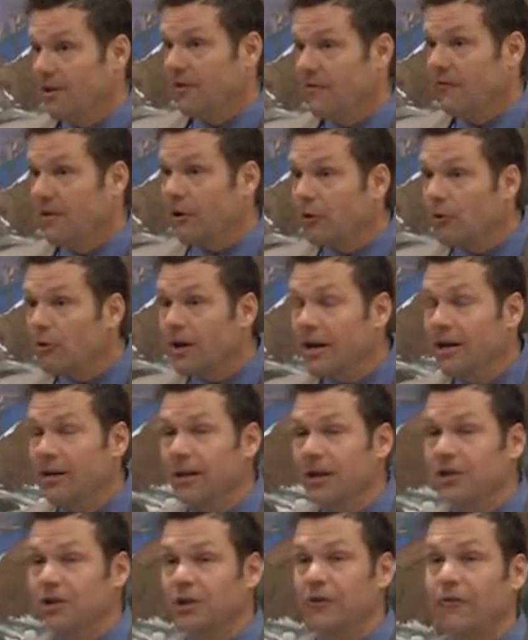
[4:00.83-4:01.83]
Federal
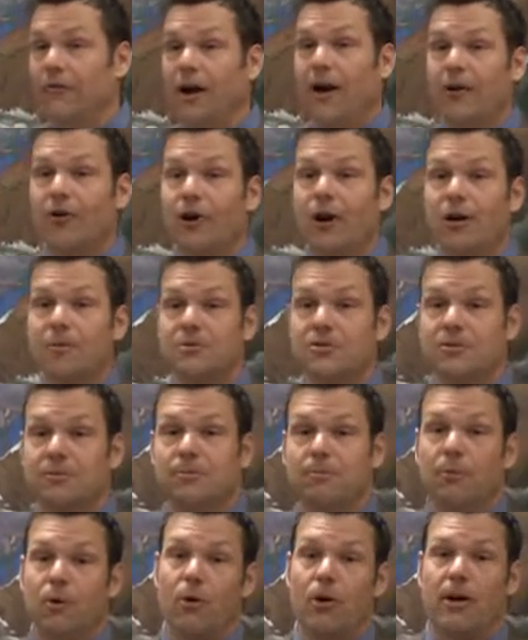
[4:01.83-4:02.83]
regulation of firearms,
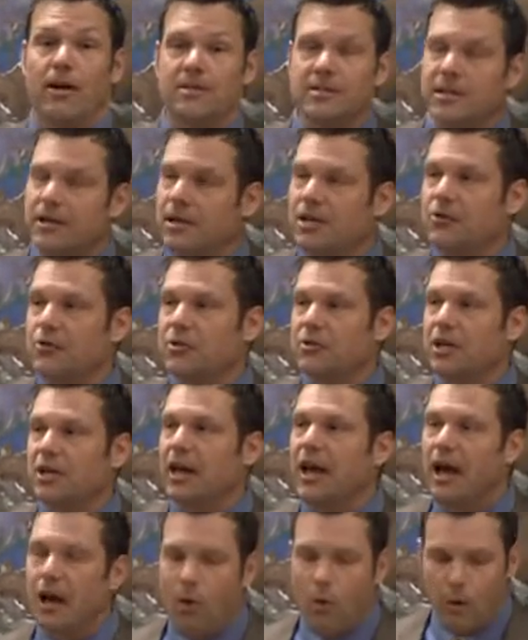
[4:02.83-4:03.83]
boy, isn't it interesting
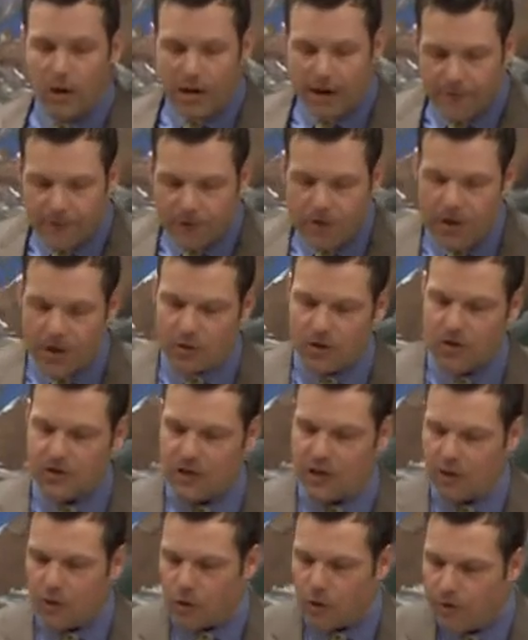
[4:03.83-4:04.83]
how whenever there
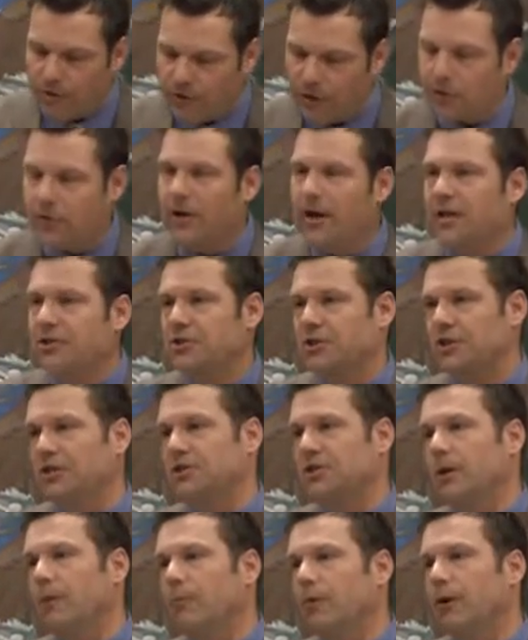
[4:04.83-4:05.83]
is a horrific tragedy
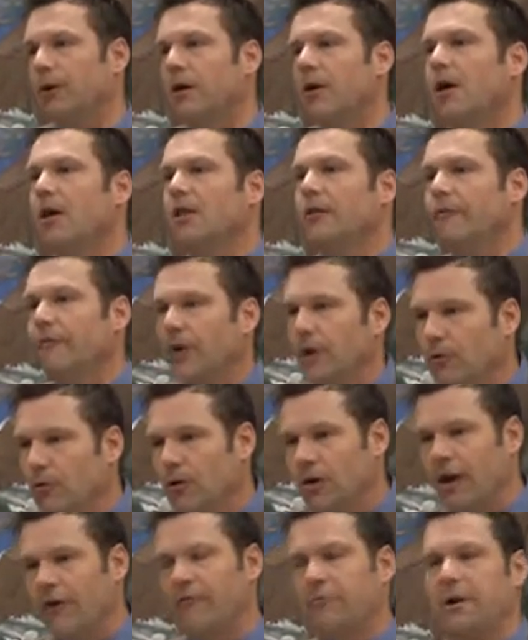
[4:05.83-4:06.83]
somewhere, the
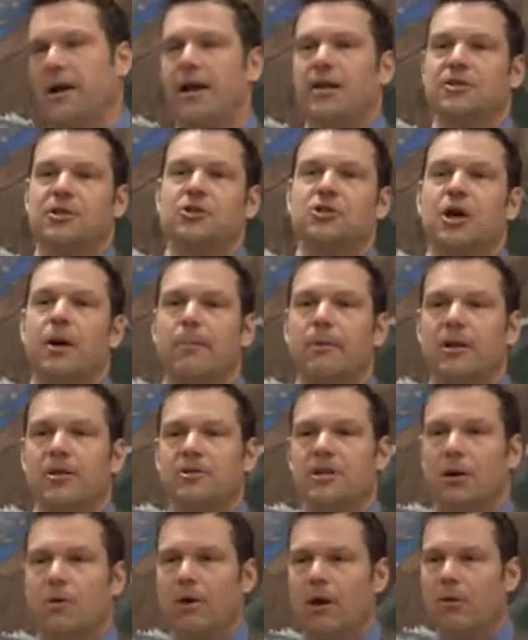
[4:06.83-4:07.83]
federal government has to jump in and
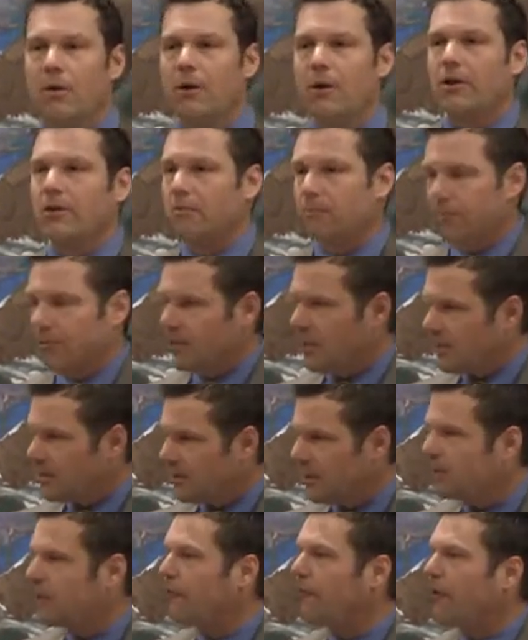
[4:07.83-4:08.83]
say, wait,
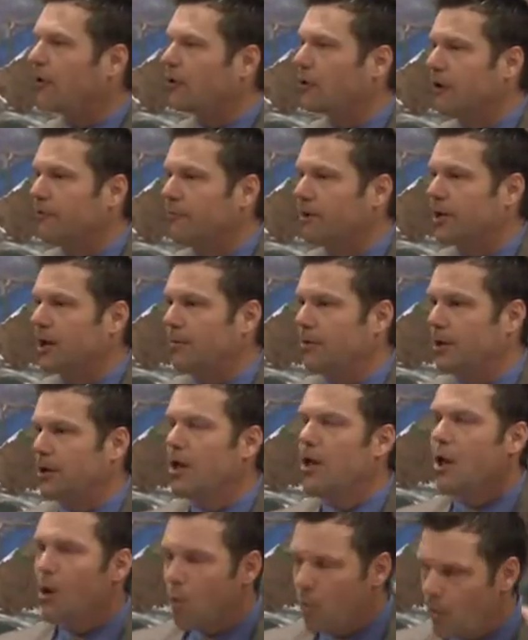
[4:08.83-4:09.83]
let the federal government come
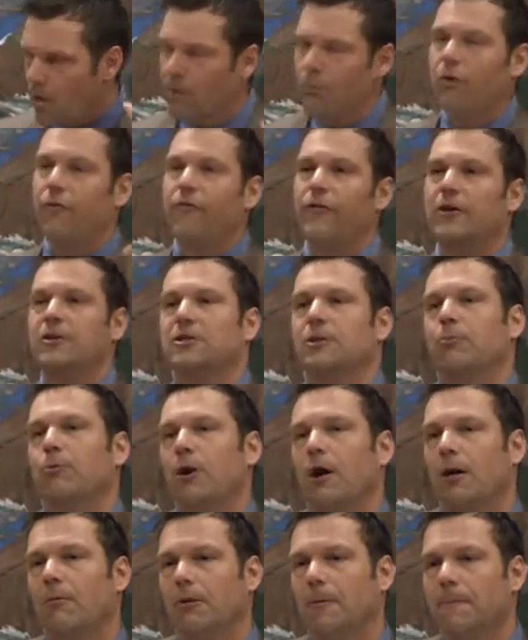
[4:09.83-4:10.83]
in, we will fix the
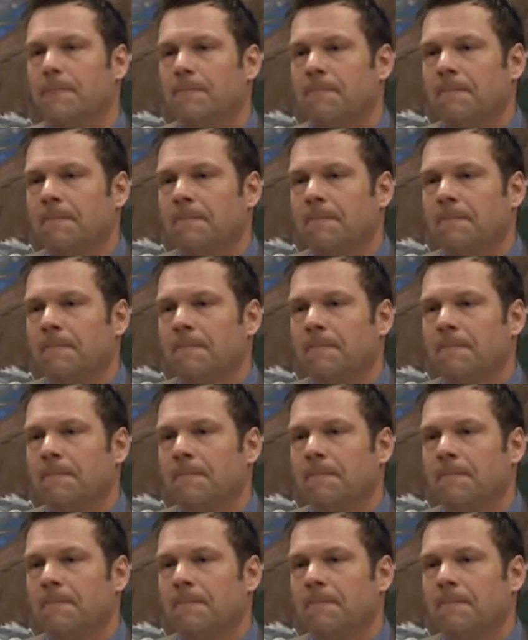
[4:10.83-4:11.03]
problem.